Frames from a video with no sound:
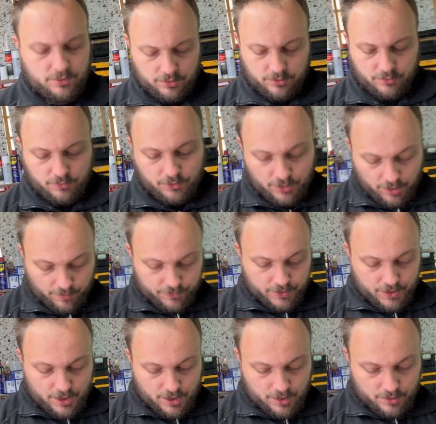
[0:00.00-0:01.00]
What time is
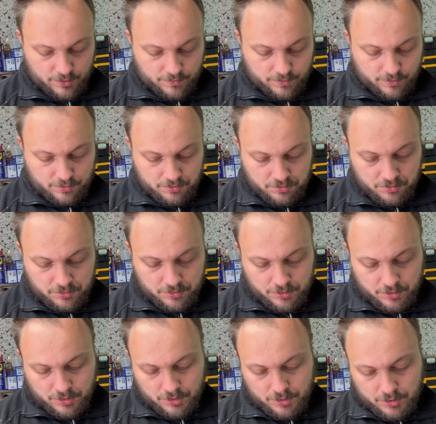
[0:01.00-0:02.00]
it now?
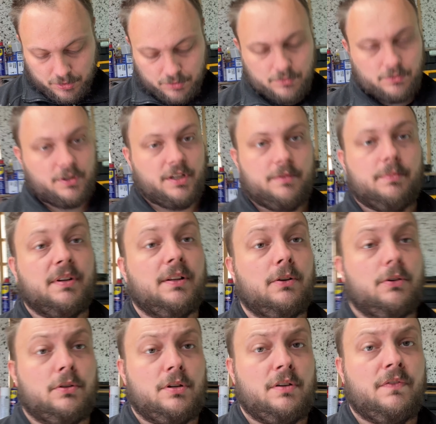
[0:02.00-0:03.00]
Okay, a bit
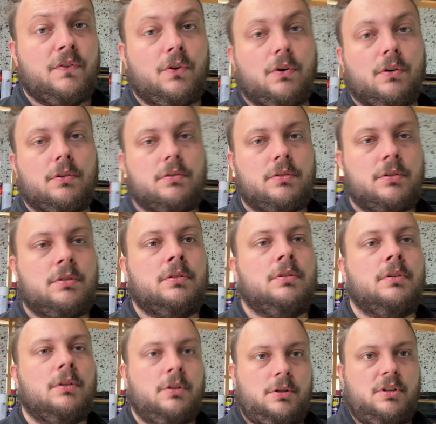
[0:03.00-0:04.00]
longer than I thought.
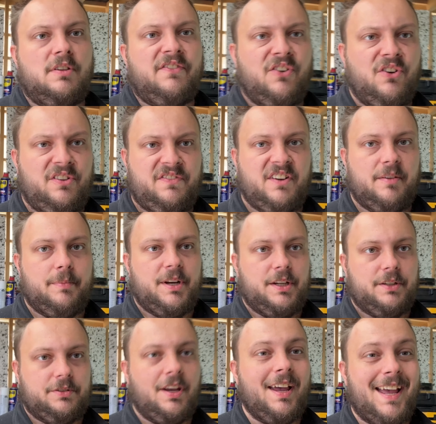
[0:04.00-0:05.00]
45
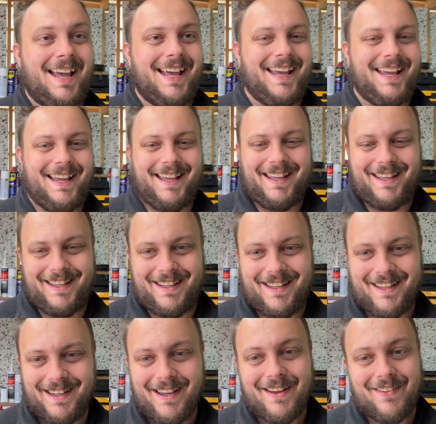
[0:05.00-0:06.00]
minutes.
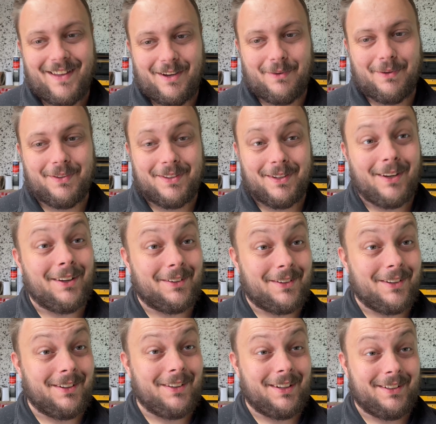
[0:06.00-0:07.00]
That one's a lot,
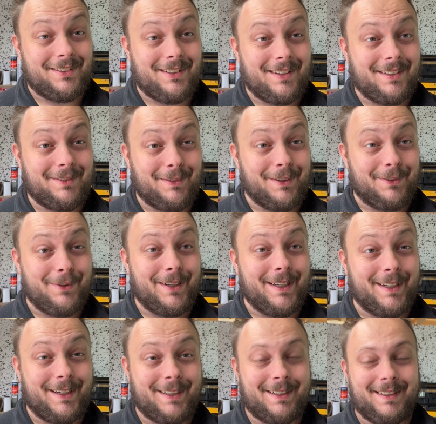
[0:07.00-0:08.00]
that went
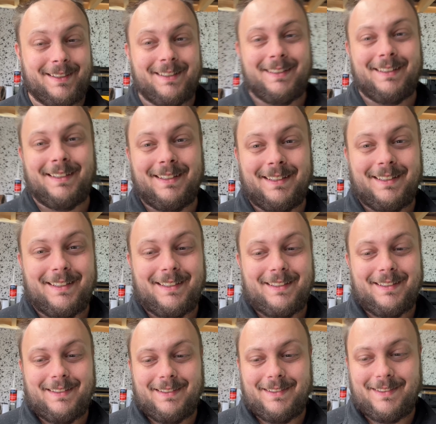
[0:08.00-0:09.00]
quick.
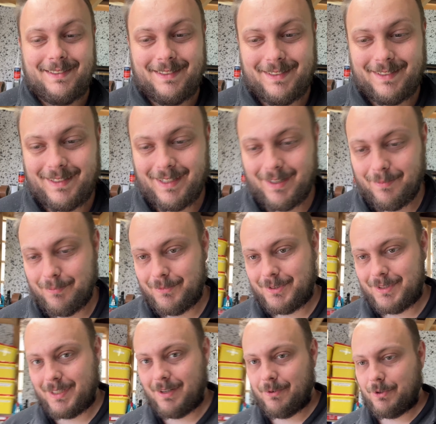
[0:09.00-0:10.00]
So
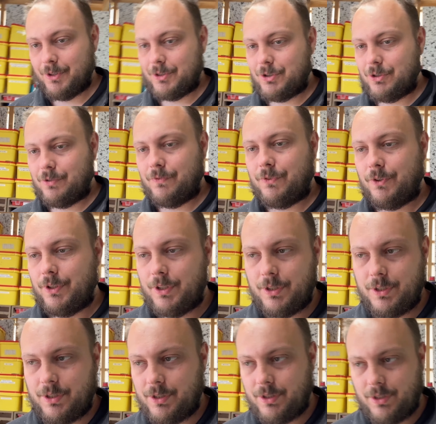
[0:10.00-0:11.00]
now we're going to chuck them through
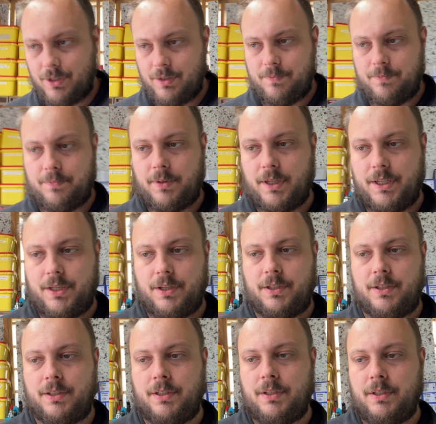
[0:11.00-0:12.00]
the planer.
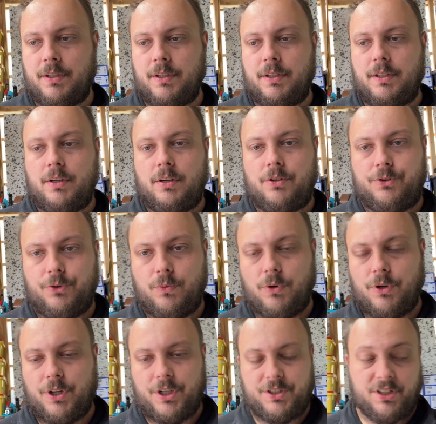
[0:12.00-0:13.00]
Do
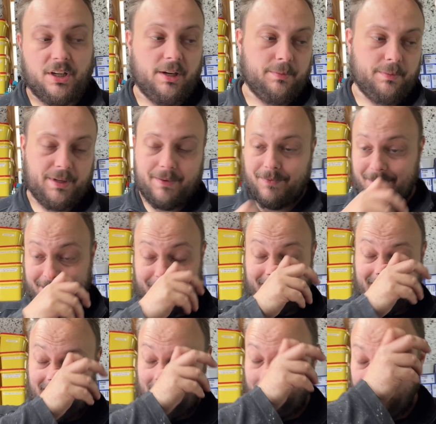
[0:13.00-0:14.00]
one at a time, get them down to
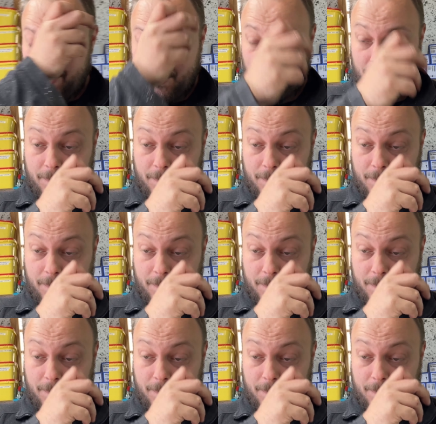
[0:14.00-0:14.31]
10mm.